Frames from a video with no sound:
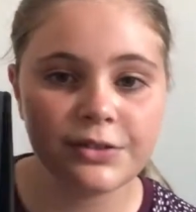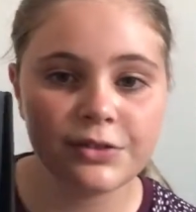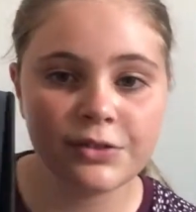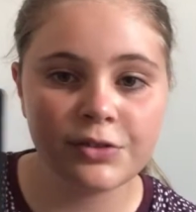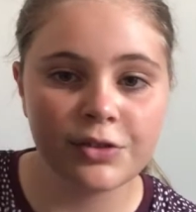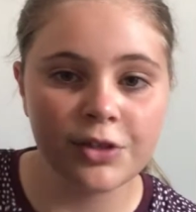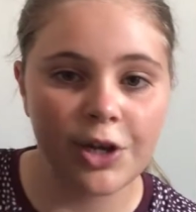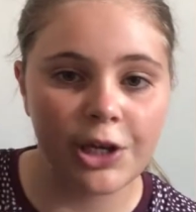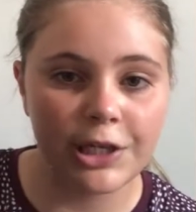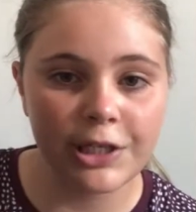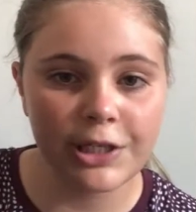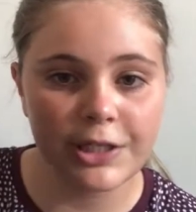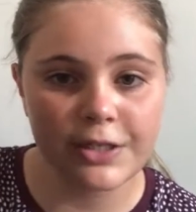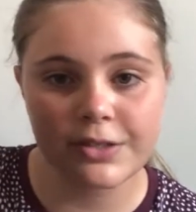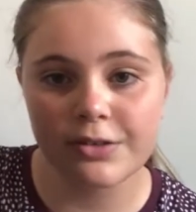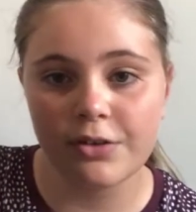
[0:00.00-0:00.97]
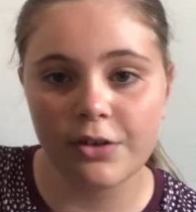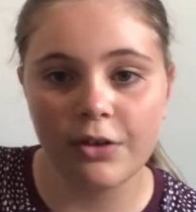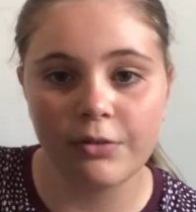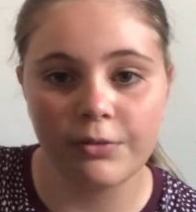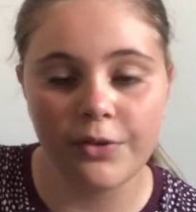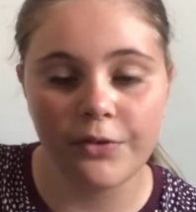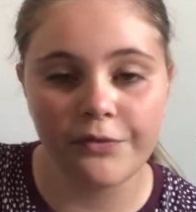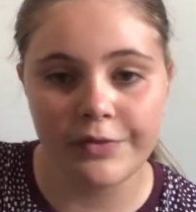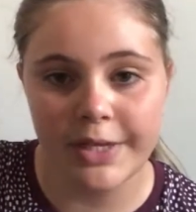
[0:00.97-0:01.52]
sturdiness of
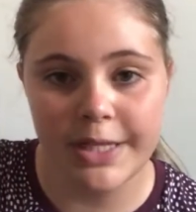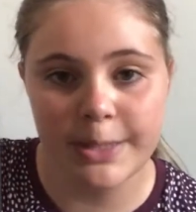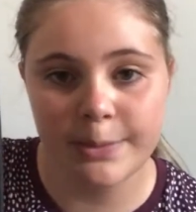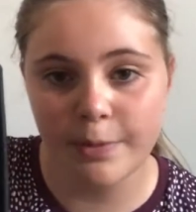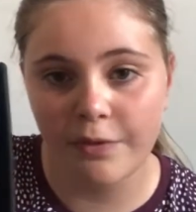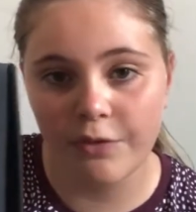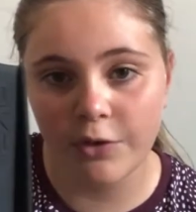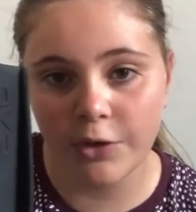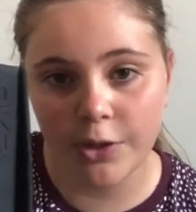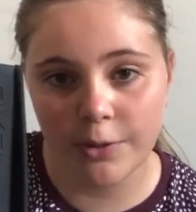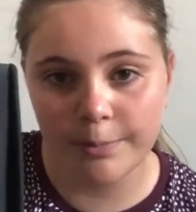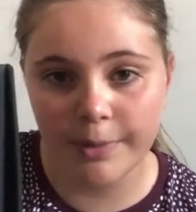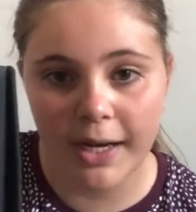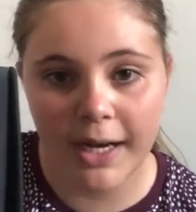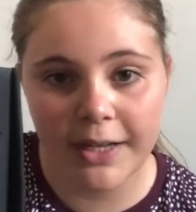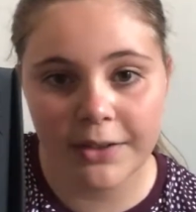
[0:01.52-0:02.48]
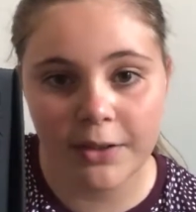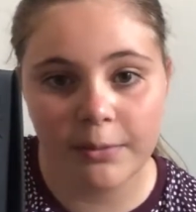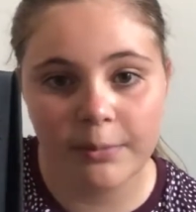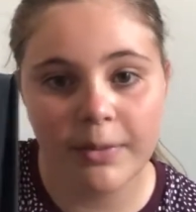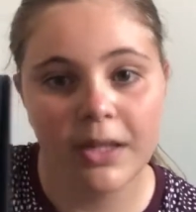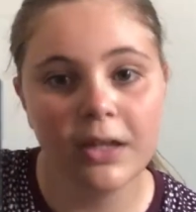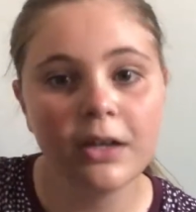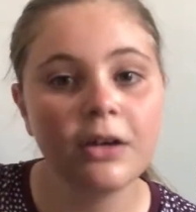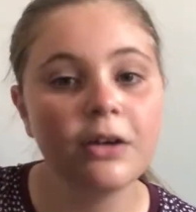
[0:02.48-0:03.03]
your fins before you buy them
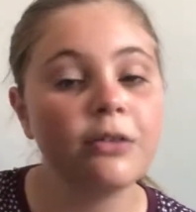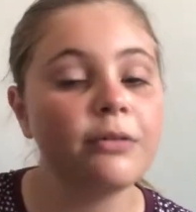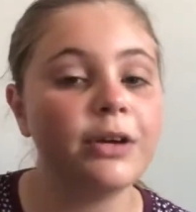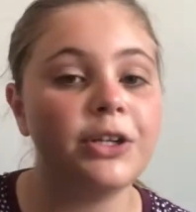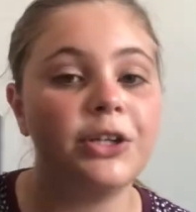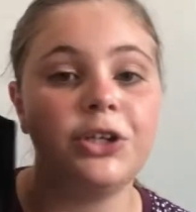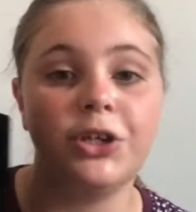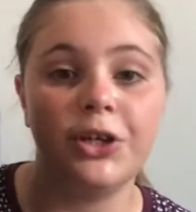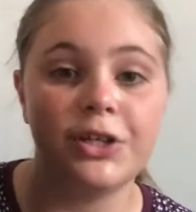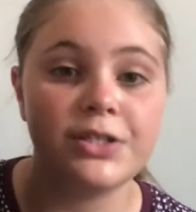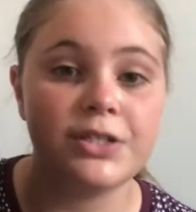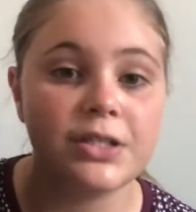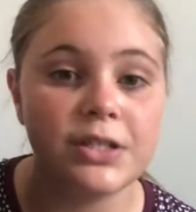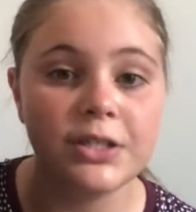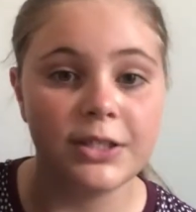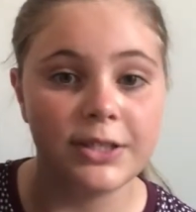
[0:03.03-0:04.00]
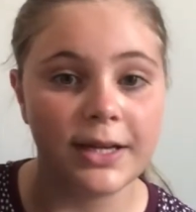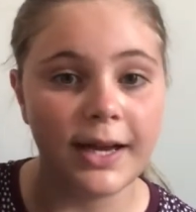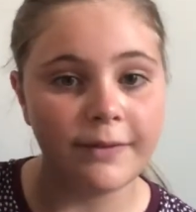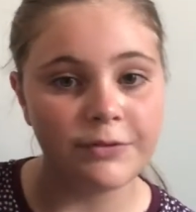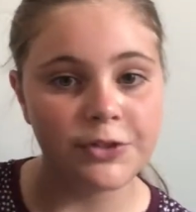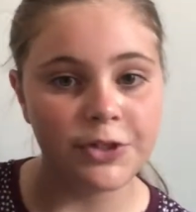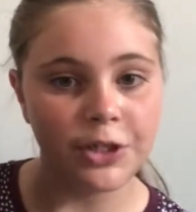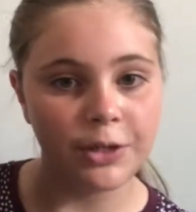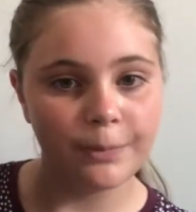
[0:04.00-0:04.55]
when you go to the dive
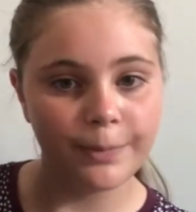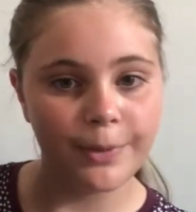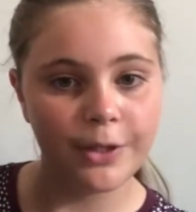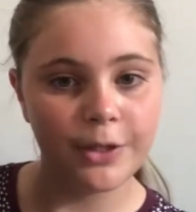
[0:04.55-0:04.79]
shop.